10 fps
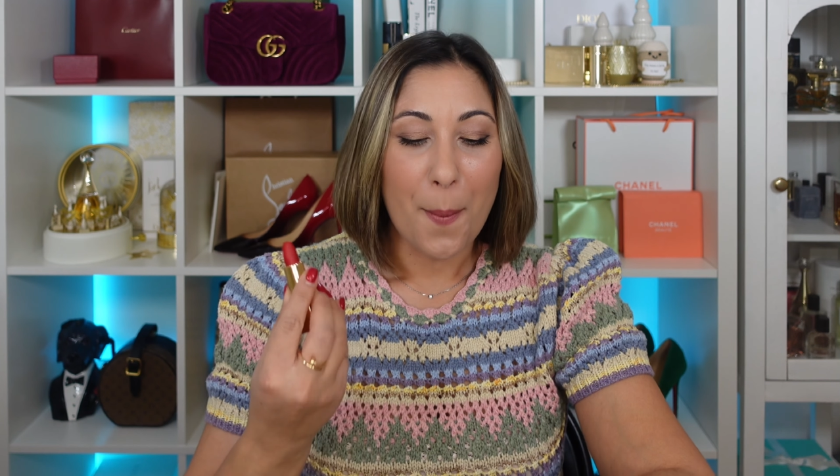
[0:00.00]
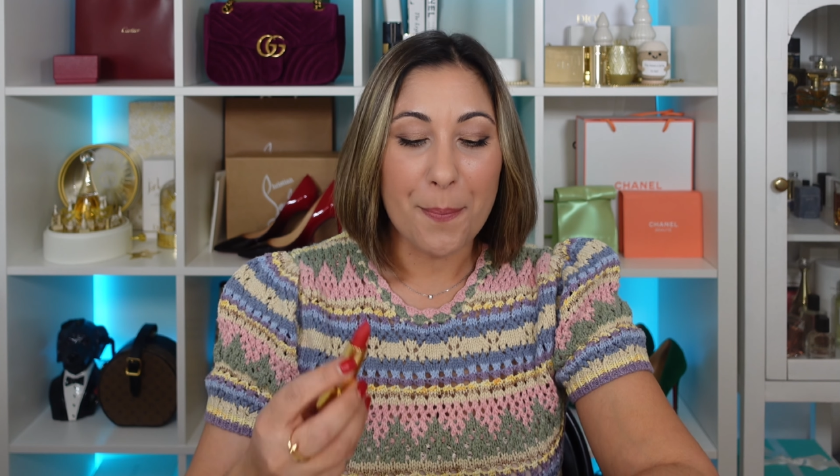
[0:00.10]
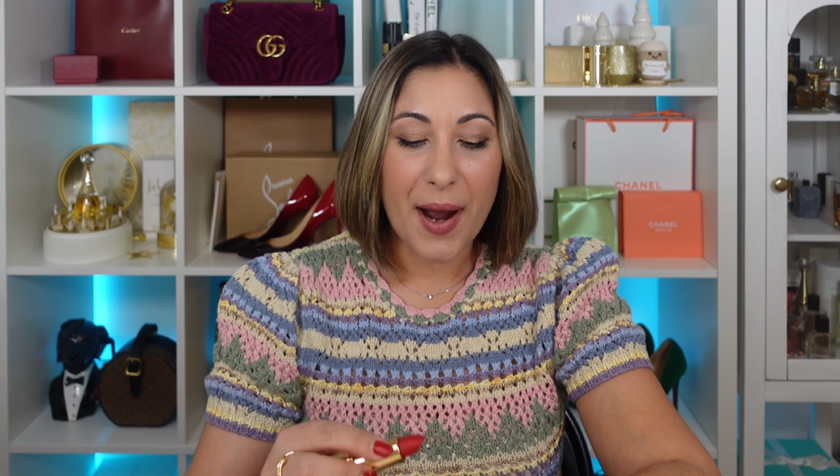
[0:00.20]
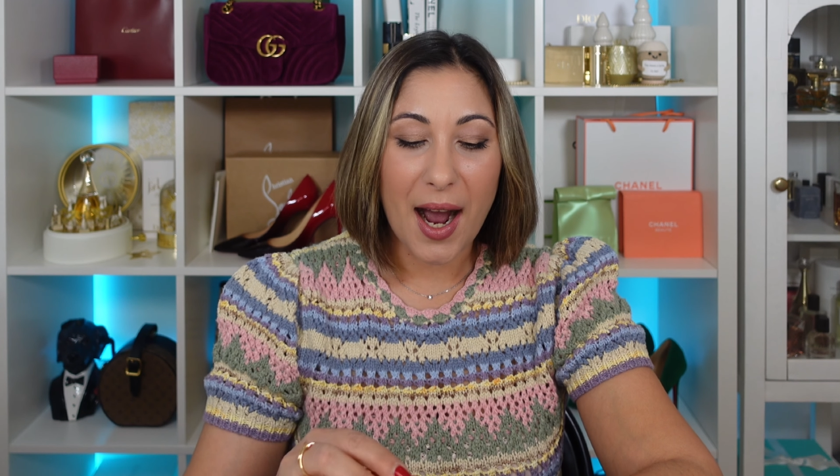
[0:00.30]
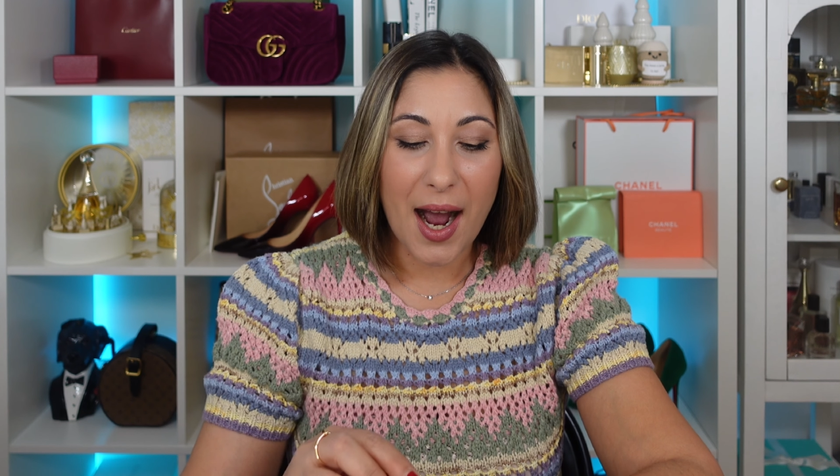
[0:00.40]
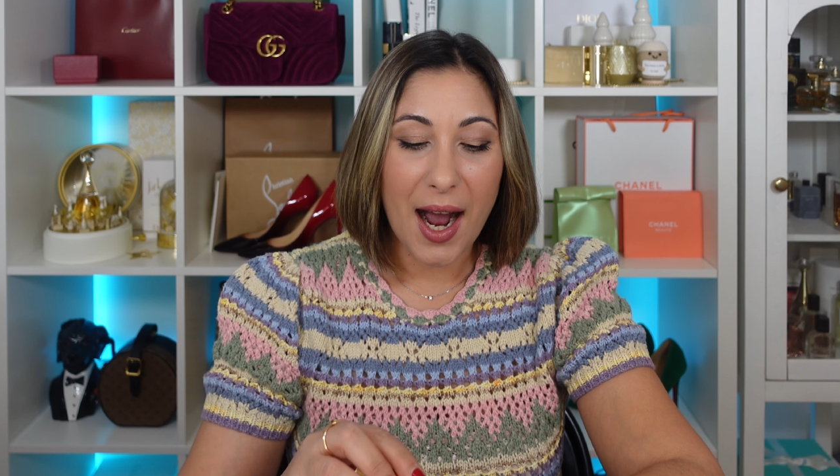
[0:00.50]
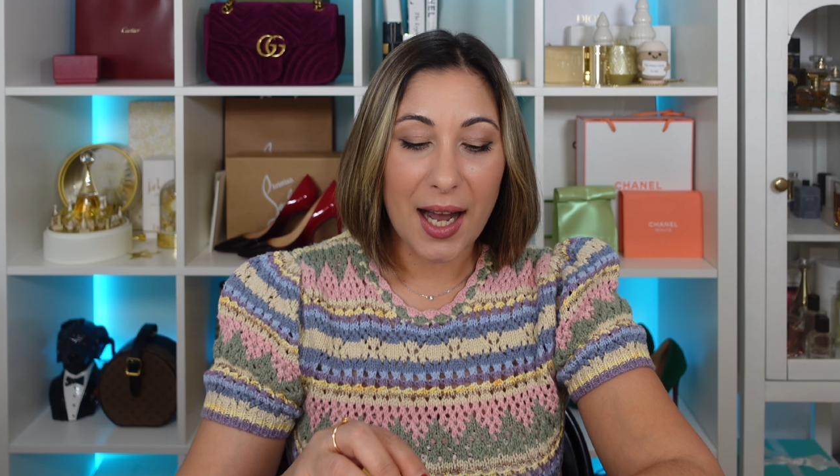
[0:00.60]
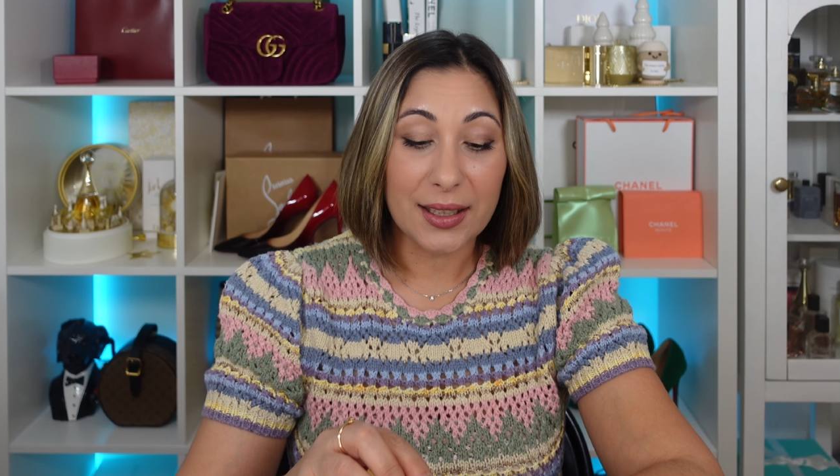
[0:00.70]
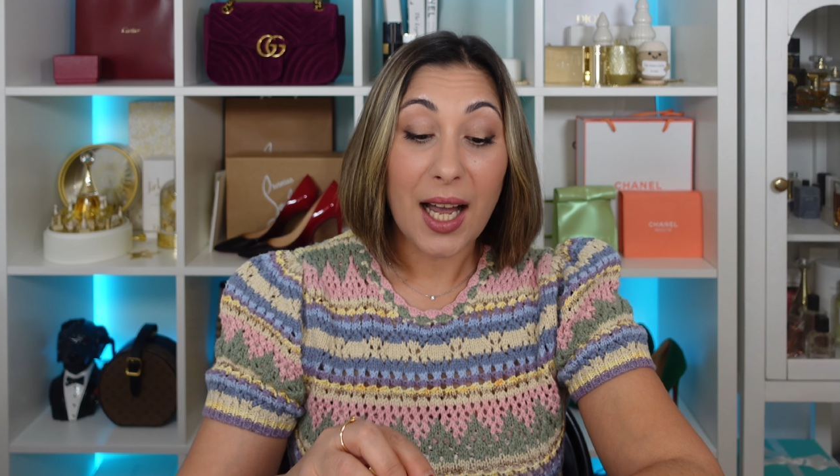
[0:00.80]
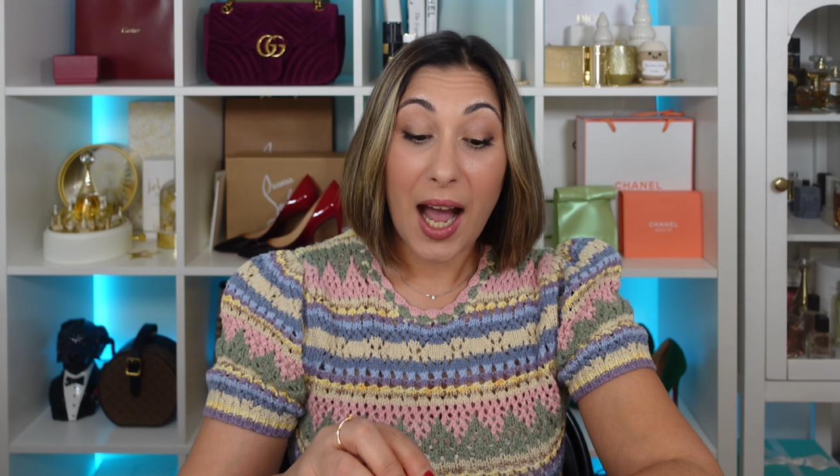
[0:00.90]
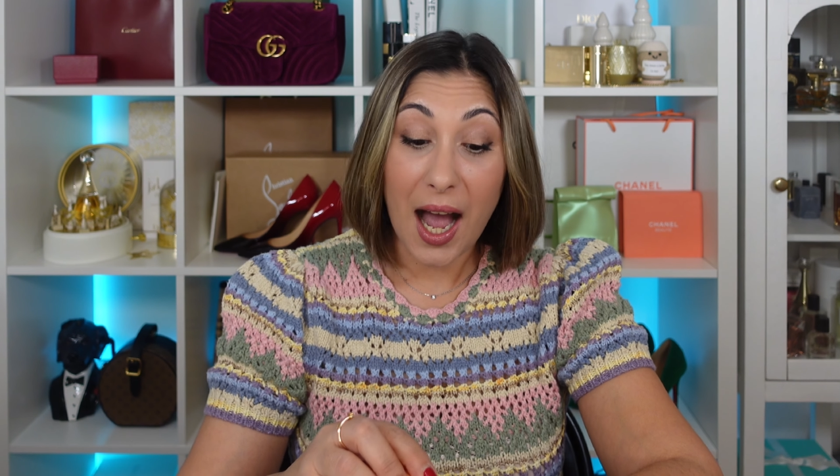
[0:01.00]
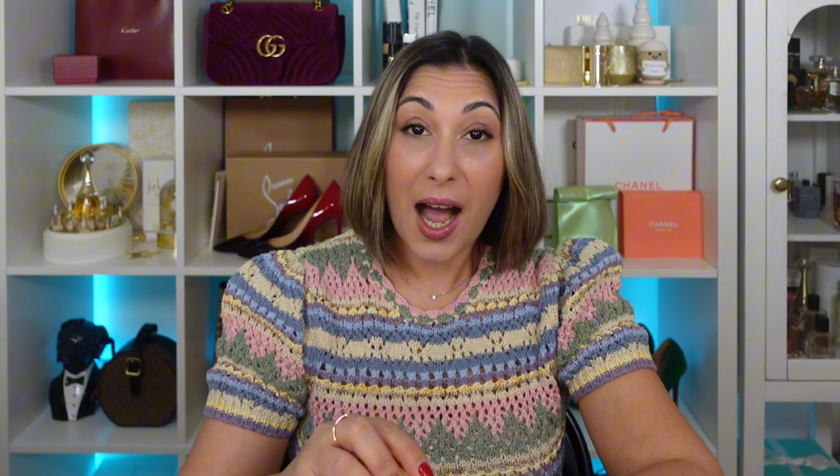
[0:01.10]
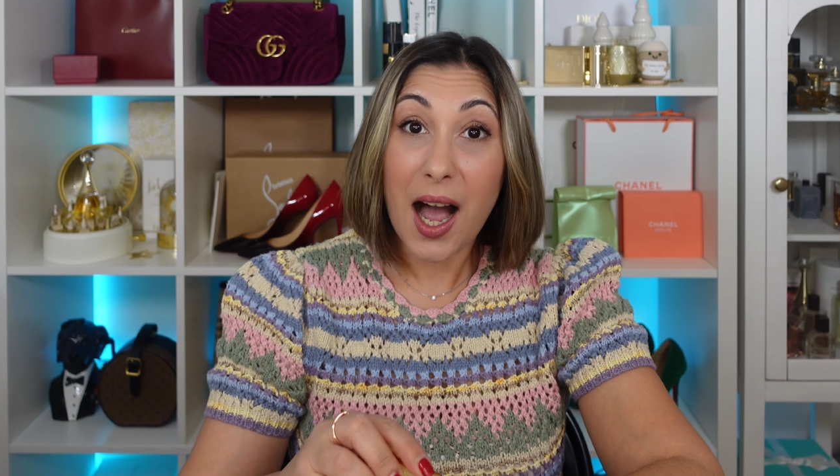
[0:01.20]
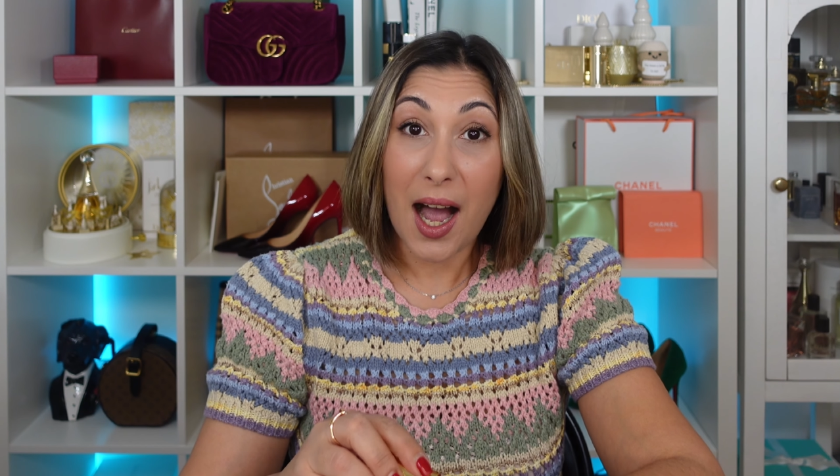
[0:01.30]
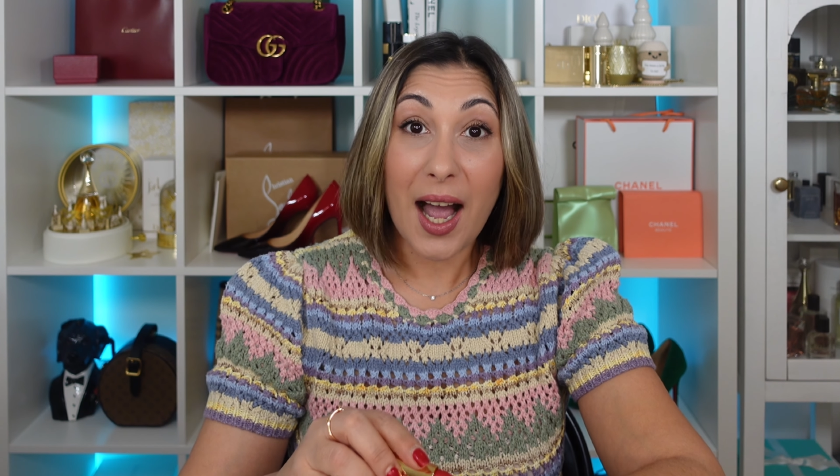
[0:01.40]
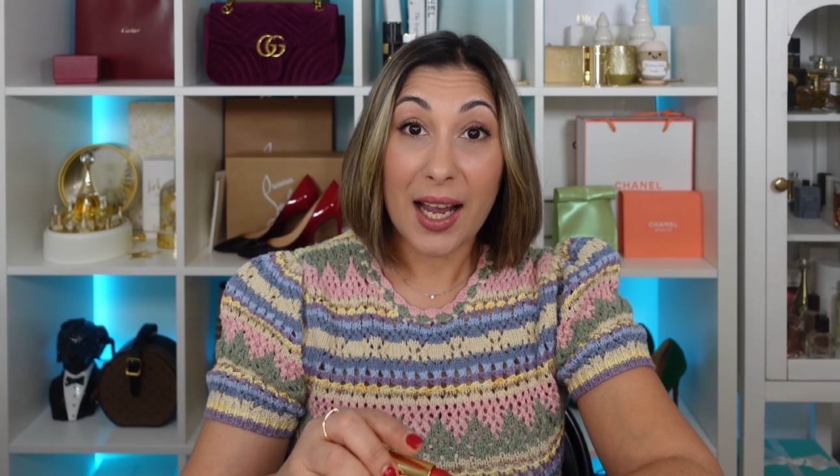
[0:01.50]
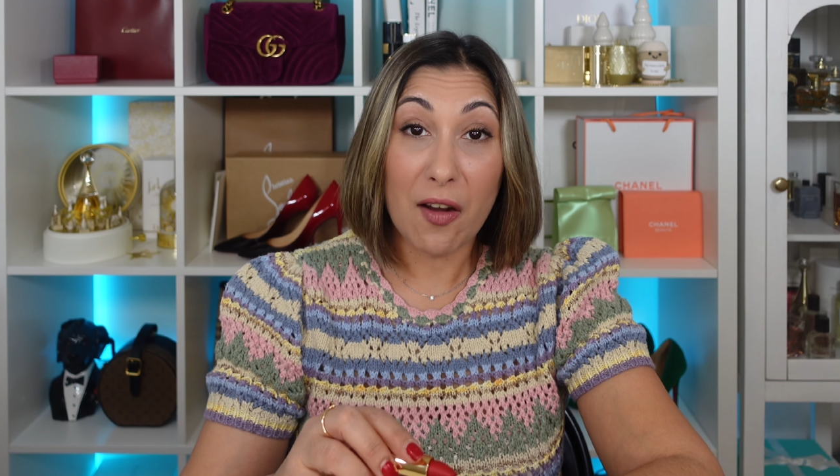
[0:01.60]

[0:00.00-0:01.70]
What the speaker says: But I